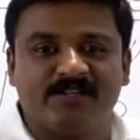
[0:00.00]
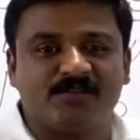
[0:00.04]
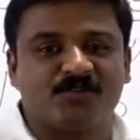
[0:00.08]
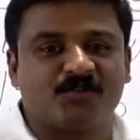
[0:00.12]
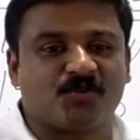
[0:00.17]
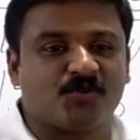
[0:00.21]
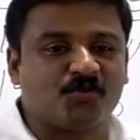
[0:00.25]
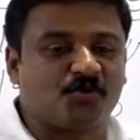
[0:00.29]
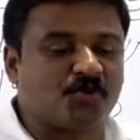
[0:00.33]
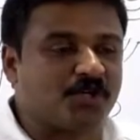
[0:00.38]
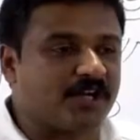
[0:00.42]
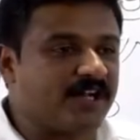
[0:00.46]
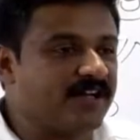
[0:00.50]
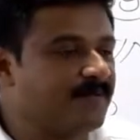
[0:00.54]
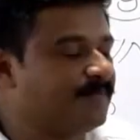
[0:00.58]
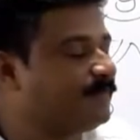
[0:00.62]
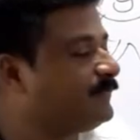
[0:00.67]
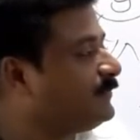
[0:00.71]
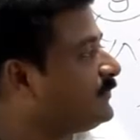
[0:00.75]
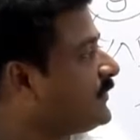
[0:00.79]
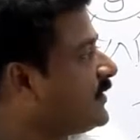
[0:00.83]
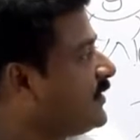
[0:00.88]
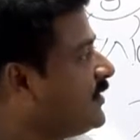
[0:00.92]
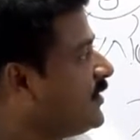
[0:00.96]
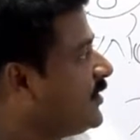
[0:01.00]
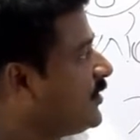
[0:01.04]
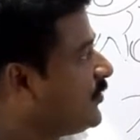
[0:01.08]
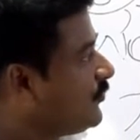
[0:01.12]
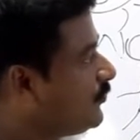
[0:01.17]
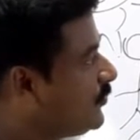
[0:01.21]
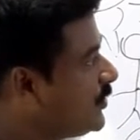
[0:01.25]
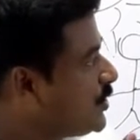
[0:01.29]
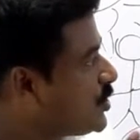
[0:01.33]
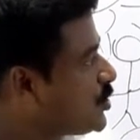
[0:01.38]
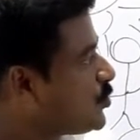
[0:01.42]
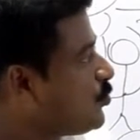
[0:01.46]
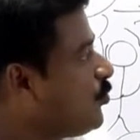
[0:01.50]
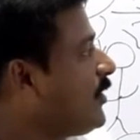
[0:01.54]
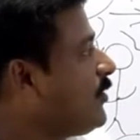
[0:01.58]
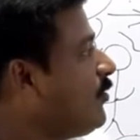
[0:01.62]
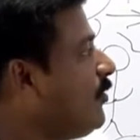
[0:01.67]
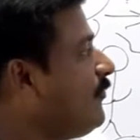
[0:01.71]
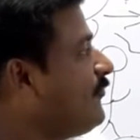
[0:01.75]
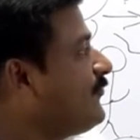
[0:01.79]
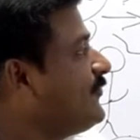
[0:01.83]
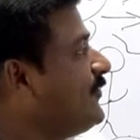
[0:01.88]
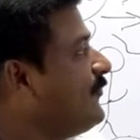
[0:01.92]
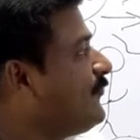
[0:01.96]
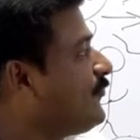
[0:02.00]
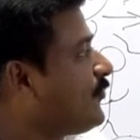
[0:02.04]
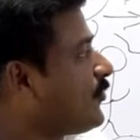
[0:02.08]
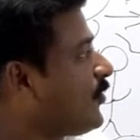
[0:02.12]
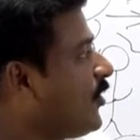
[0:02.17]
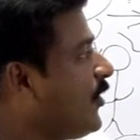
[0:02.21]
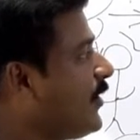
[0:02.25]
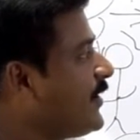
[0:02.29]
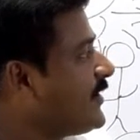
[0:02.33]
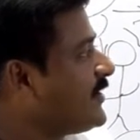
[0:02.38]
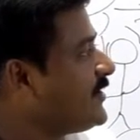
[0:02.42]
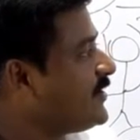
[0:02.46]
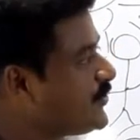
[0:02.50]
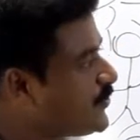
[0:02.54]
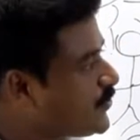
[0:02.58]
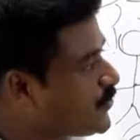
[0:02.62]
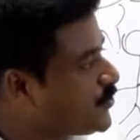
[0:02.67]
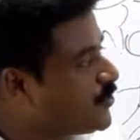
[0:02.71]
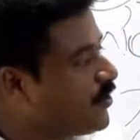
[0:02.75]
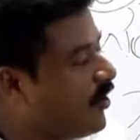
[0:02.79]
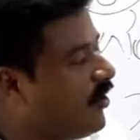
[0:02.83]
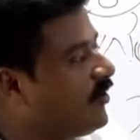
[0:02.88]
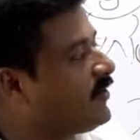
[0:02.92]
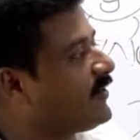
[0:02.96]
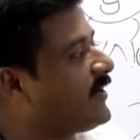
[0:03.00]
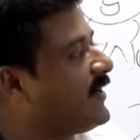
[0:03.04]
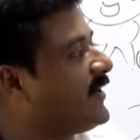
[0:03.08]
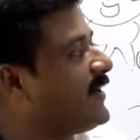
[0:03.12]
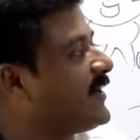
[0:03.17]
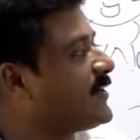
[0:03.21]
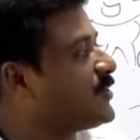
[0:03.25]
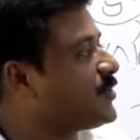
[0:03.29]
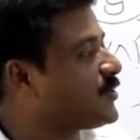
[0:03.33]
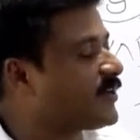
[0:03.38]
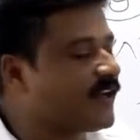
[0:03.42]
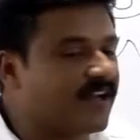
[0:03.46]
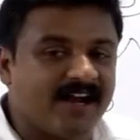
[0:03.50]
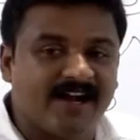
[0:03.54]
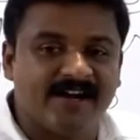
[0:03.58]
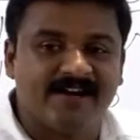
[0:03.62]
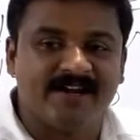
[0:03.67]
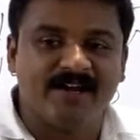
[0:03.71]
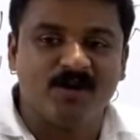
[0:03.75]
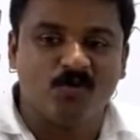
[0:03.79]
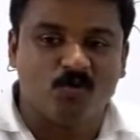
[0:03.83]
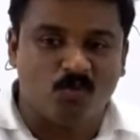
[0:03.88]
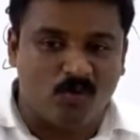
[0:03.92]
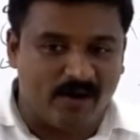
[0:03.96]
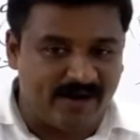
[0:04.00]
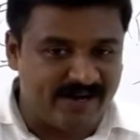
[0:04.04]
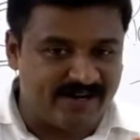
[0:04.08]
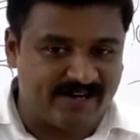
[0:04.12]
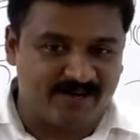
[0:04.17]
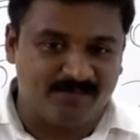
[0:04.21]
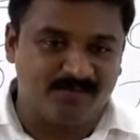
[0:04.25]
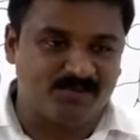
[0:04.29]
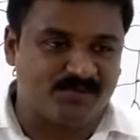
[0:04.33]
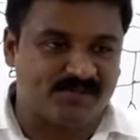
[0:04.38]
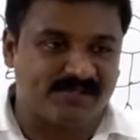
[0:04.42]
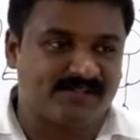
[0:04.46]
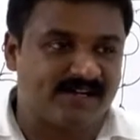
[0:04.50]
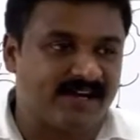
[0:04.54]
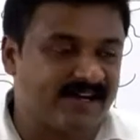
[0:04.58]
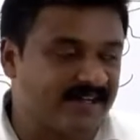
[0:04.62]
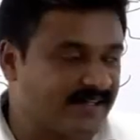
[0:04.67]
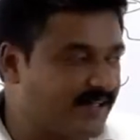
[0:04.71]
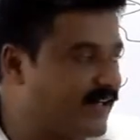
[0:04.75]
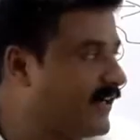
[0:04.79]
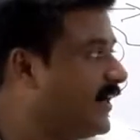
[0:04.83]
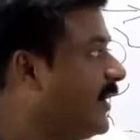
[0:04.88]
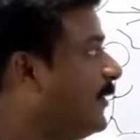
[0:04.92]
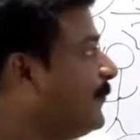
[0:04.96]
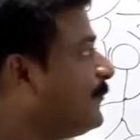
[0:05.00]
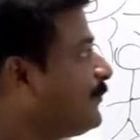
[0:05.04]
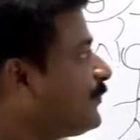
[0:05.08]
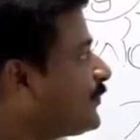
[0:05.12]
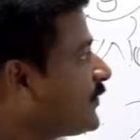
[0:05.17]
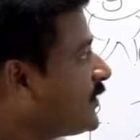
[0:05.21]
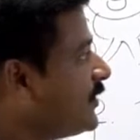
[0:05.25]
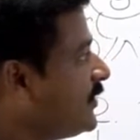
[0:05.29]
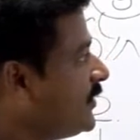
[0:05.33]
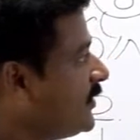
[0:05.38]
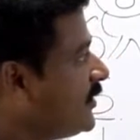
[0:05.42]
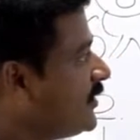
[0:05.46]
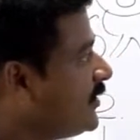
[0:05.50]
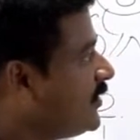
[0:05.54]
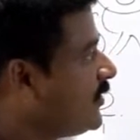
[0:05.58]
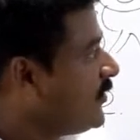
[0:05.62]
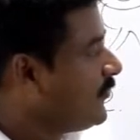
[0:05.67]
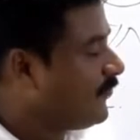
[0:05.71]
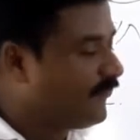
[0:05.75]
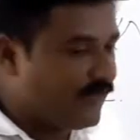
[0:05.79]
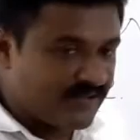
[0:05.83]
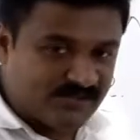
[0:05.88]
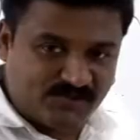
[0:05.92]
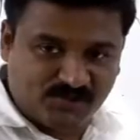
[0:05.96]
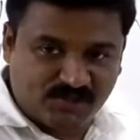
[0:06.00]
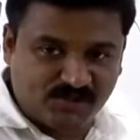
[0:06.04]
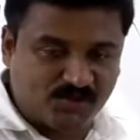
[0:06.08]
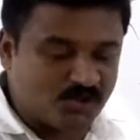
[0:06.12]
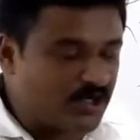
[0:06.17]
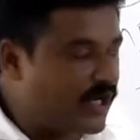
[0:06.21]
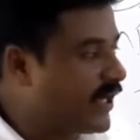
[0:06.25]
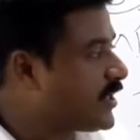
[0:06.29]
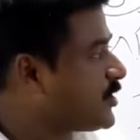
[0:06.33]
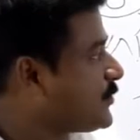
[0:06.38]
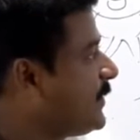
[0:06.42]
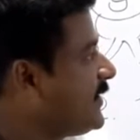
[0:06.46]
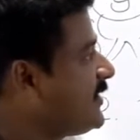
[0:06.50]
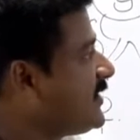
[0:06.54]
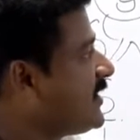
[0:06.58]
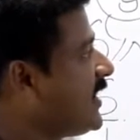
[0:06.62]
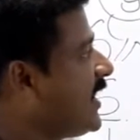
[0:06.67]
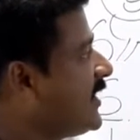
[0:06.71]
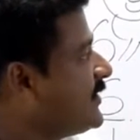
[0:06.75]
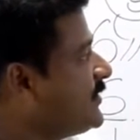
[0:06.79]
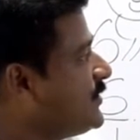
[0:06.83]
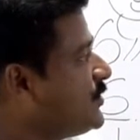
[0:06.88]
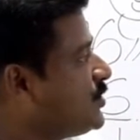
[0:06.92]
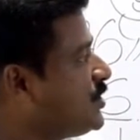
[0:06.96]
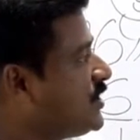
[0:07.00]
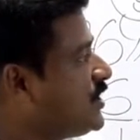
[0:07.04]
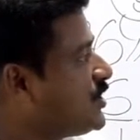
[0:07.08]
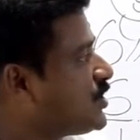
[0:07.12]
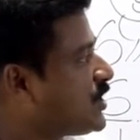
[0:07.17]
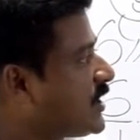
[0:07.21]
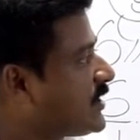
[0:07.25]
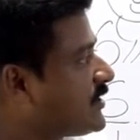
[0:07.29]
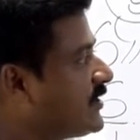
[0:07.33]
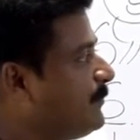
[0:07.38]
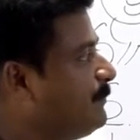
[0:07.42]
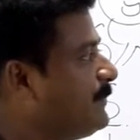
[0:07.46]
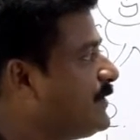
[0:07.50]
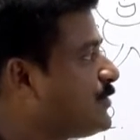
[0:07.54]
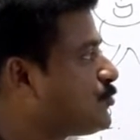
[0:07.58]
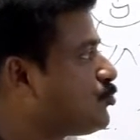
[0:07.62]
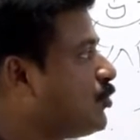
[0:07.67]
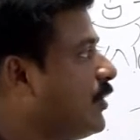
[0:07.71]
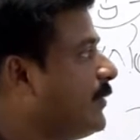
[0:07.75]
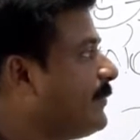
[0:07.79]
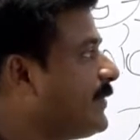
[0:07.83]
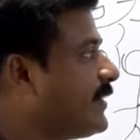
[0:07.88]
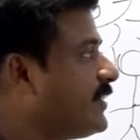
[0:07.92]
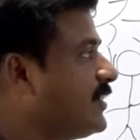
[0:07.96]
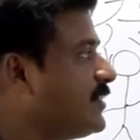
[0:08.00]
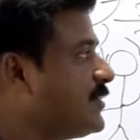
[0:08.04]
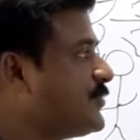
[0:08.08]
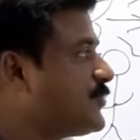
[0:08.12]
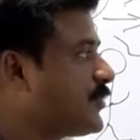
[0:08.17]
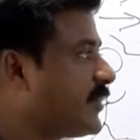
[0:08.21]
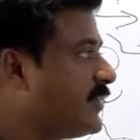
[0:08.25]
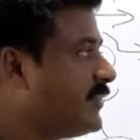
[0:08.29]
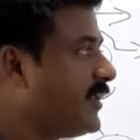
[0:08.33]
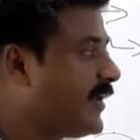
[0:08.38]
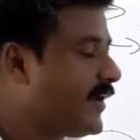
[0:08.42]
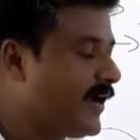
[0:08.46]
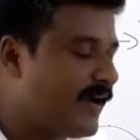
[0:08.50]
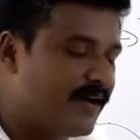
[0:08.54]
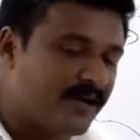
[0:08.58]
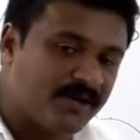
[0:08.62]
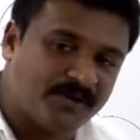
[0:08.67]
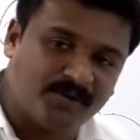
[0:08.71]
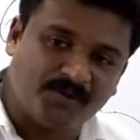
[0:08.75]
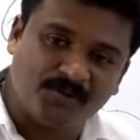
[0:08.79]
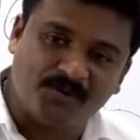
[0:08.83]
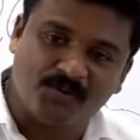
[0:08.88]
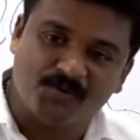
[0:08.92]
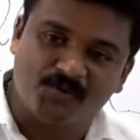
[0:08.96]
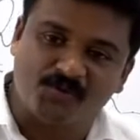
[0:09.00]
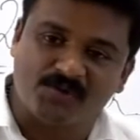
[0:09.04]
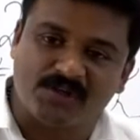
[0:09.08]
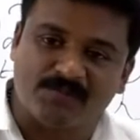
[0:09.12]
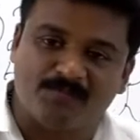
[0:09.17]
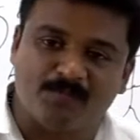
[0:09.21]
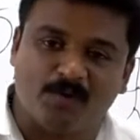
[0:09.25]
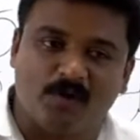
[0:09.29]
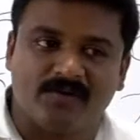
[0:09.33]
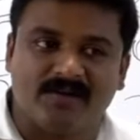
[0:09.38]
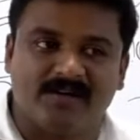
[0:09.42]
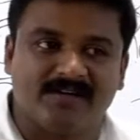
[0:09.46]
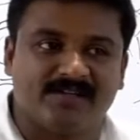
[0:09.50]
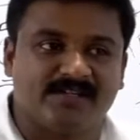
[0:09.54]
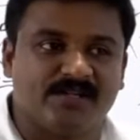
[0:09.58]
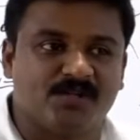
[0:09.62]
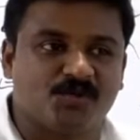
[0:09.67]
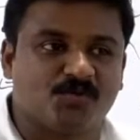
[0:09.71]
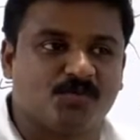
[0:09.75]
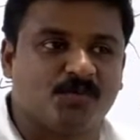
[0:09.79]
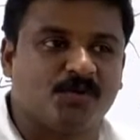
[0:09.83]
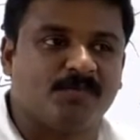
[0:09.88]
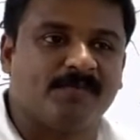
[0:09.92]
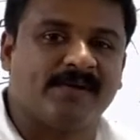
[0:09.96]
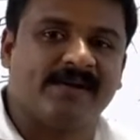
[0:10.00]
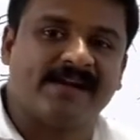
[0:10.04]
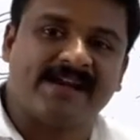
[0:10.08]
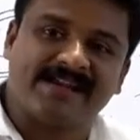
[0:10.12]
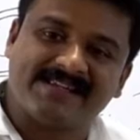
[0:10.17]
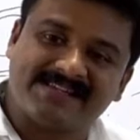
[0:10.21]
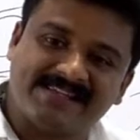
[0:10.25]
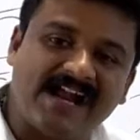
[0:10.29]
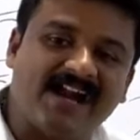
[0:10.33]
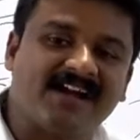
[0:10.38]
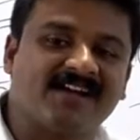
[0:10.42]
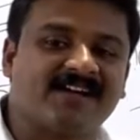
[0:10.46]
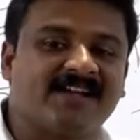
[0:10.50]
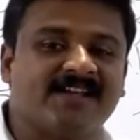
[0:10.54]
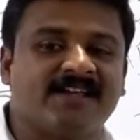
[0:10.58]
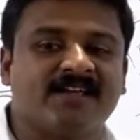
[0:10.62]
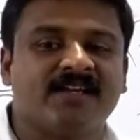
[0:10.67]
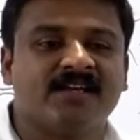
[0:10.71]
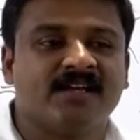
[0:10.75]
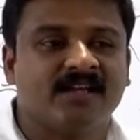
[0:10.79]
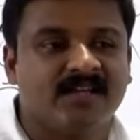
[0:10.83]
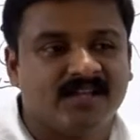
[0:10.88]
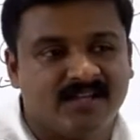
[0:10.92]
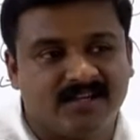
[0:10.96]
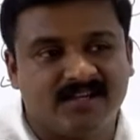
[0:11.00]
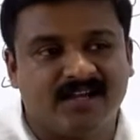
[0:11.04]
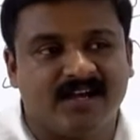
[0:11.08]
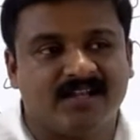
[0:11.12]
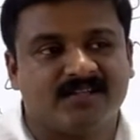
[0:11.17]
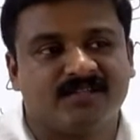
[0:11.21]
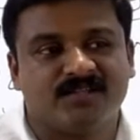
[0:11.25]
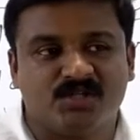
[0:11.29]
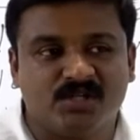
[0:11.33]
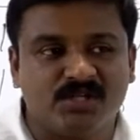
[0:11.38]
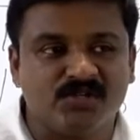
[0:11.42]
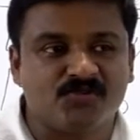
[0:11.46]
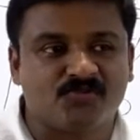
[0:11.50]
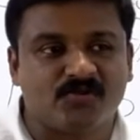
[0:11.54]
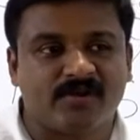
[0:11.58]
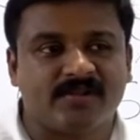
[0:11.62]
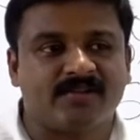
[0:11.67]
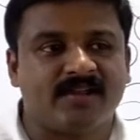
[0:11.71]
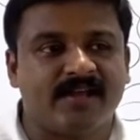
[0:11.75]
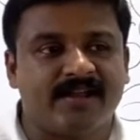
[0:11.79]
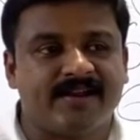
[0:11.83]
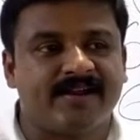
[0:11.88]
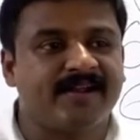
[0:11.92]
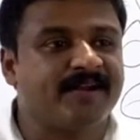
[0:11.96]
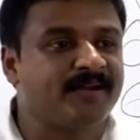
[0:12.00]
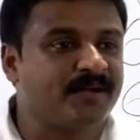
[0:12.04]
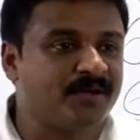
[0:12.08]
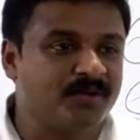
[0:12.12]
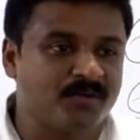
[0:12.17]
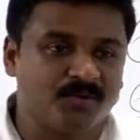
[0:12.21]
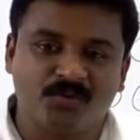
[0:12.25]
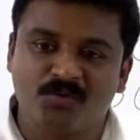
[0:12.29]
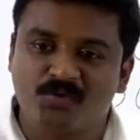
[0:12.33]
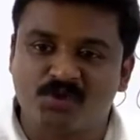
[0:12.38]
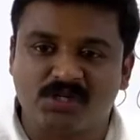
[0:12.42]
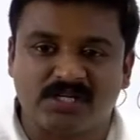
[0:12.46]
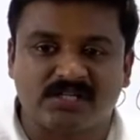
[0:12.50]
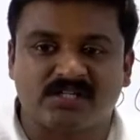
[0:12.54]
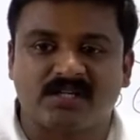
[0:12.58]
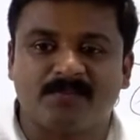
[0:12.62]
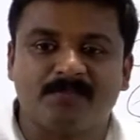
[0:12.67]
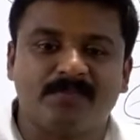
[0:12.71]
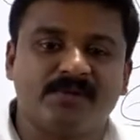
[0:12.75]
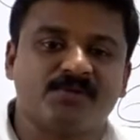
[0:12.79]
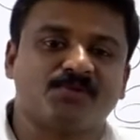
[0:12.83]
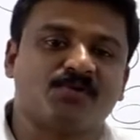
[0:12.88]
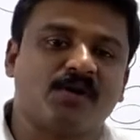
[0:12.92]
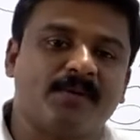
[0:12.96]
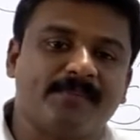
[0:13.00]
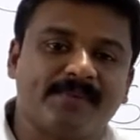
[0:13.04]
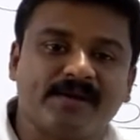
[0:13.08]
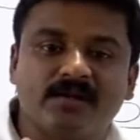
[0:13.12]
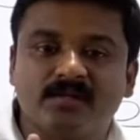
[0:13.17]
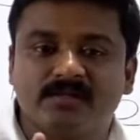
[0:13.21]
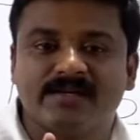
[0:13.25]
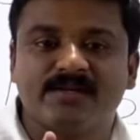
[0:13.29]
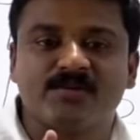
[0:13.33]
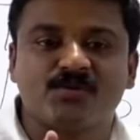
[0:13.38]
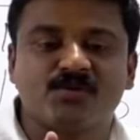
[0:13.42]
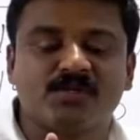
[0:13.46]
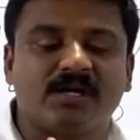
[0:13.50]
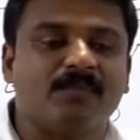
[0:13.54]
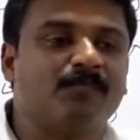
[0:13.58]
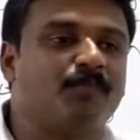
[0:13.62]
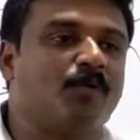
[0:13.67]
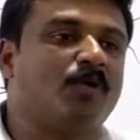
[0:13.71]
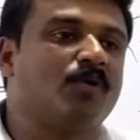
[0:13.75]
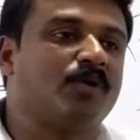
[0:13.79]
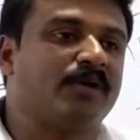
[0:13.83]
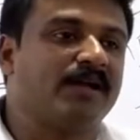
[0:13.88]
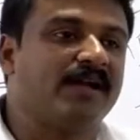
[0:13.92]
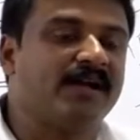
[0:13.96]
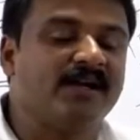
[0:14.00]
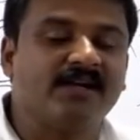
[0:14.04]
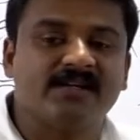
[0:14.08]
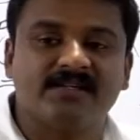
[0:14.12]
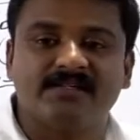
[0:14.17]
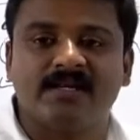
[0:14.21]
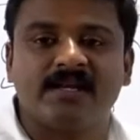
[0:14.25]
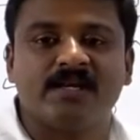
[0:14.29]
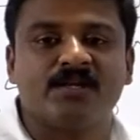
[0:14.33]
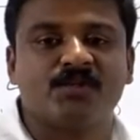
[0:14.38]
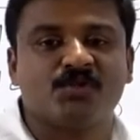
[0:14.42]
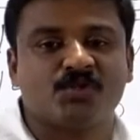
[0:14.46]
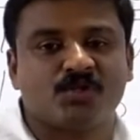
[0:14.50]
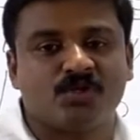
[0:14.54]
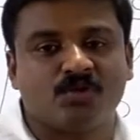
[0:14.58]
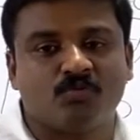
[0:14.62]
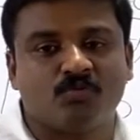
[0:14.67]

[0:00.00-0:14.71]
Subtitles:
this question. Which one of the following is not correct regarding Vaikom Satyagraha? First statement, Gandhiji, Chattambi Swamigal, Srinarayana Guru supported this movement. Exactly, Gandhiji, Srinarayana Guru, Chattambi Swamigal, they supported this